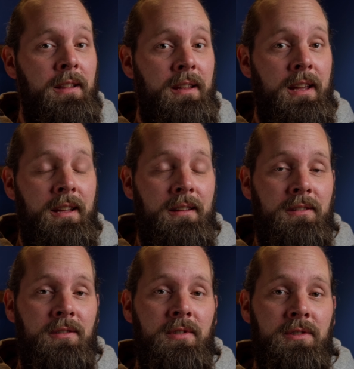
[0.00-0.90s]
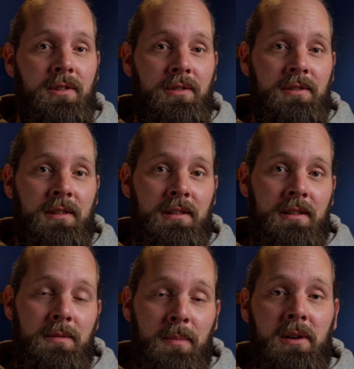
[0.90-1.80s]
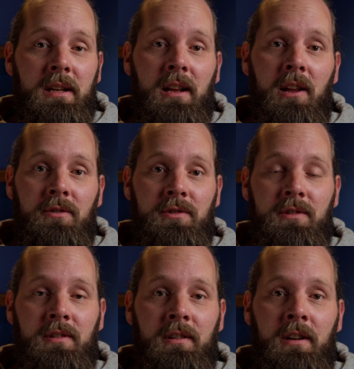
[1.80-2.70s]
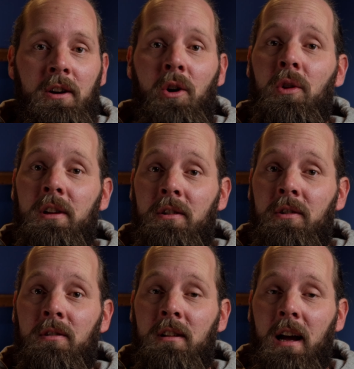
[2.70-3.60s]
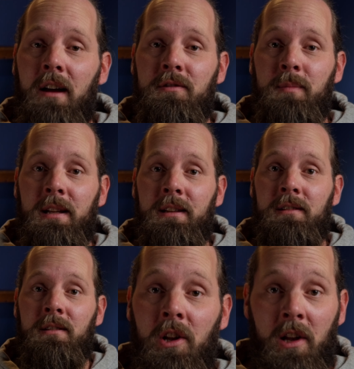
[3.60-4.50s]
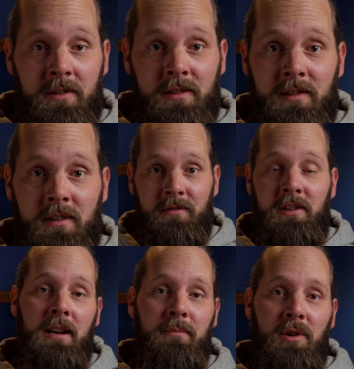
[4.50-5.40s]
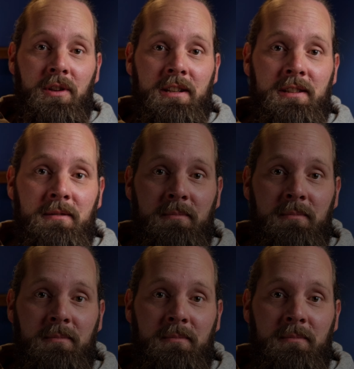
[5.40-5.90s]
think the result is pretty close. All in all, I've spent lots of time on it.